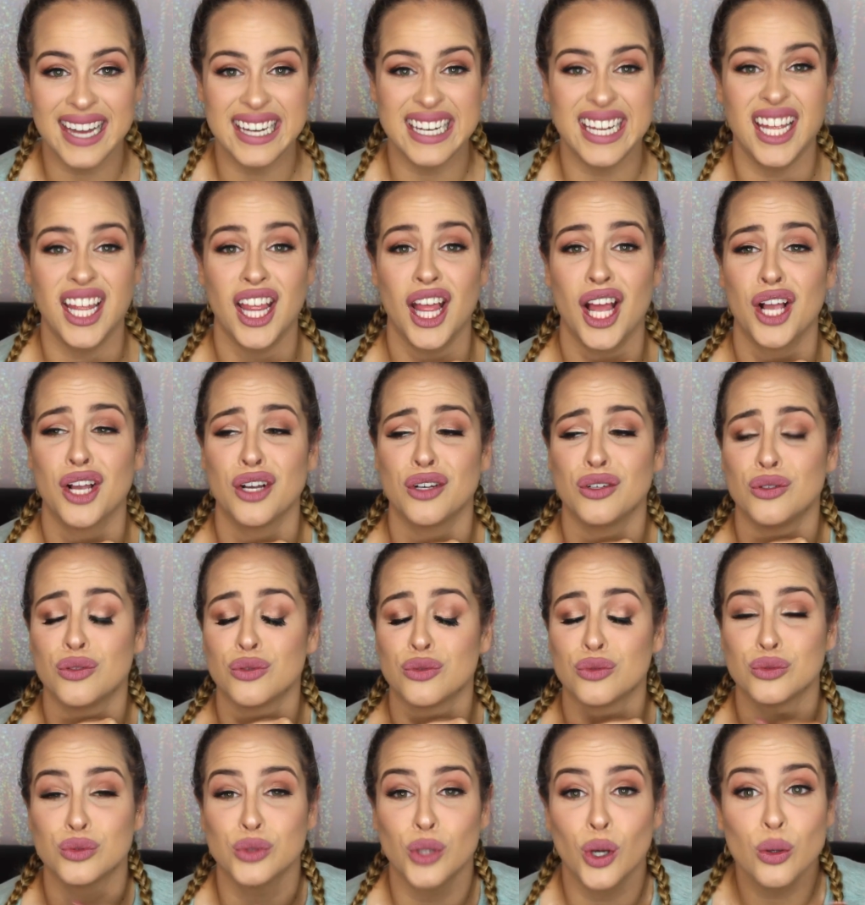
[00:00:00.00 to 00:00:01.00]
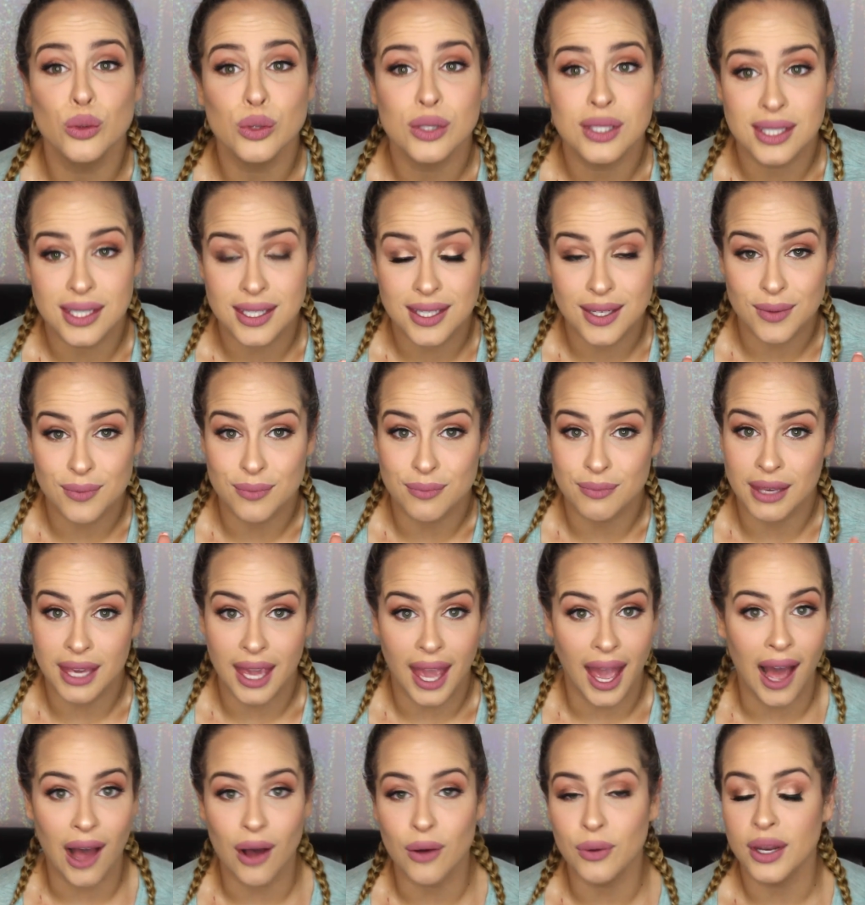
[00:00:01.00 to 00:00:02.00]
and it grossed
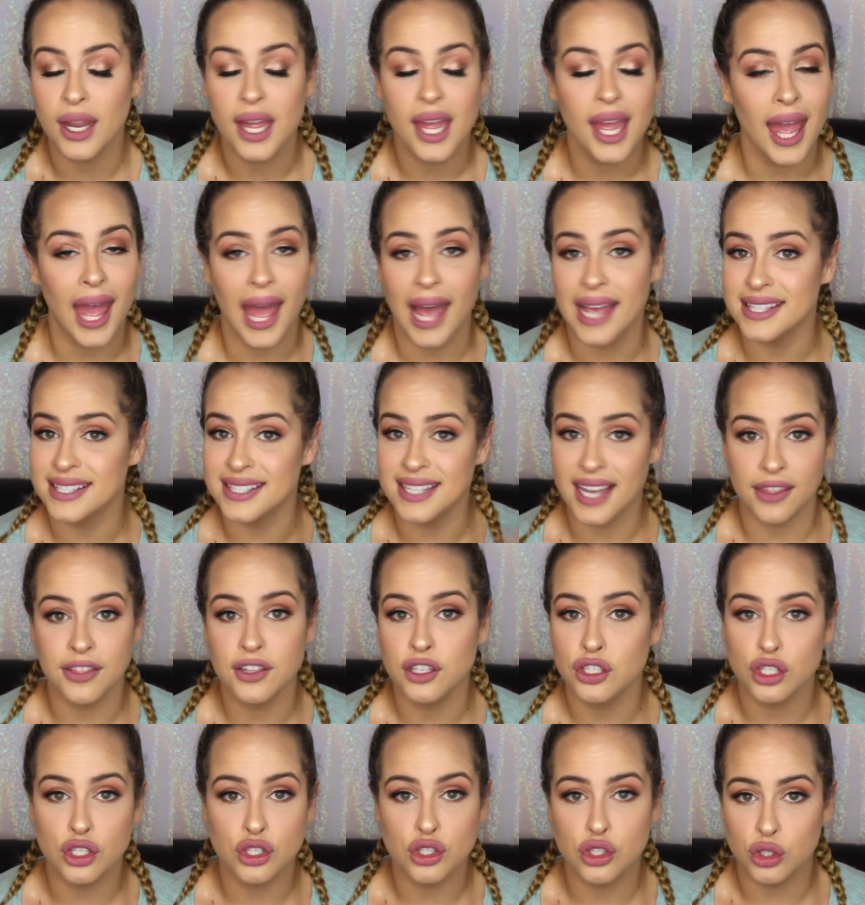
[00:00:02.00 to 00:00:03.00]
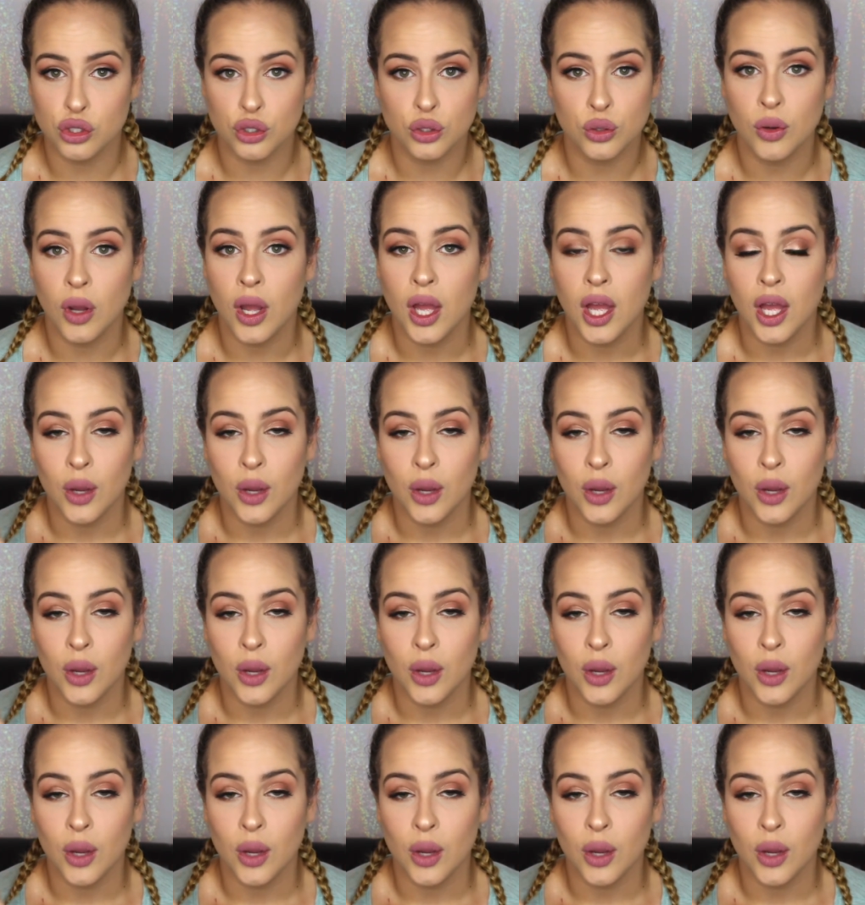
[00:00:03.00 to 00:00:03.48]
me out. It has nothing to do